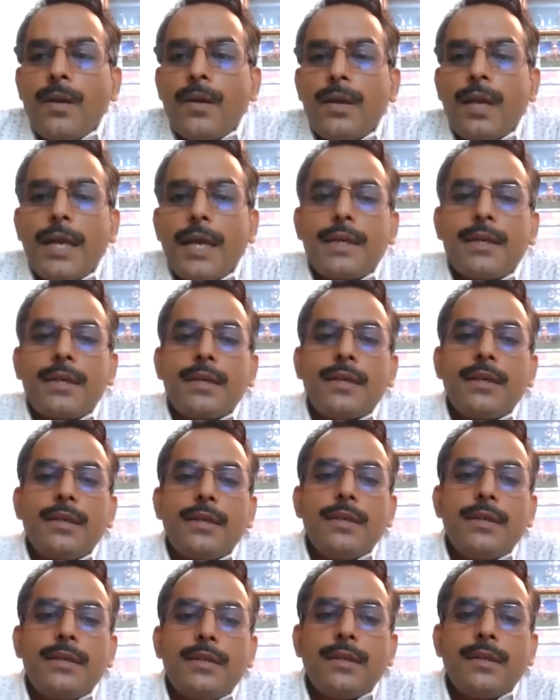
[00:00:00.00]

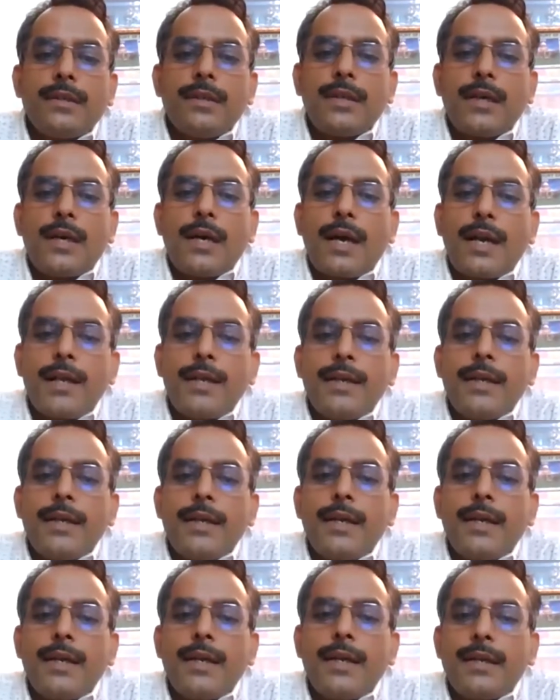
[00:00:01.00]

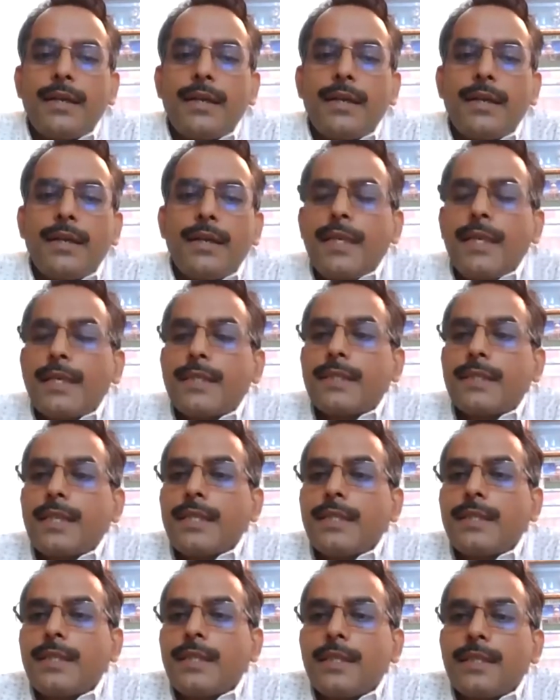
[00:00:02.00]
Earlier in
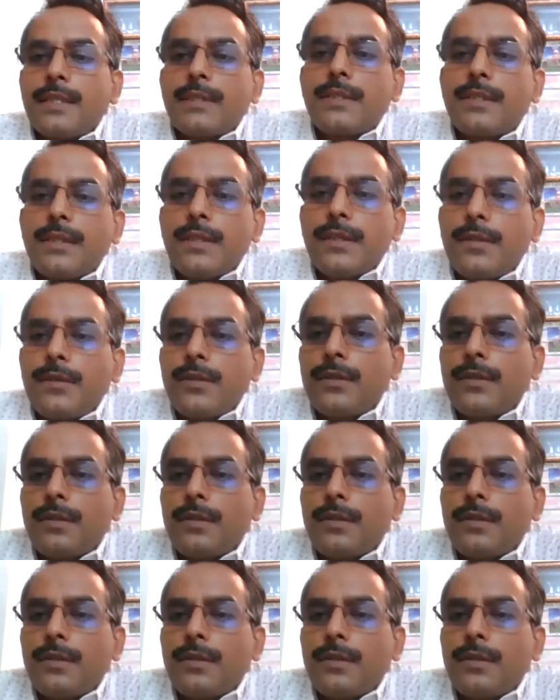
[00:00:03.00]
exchanges,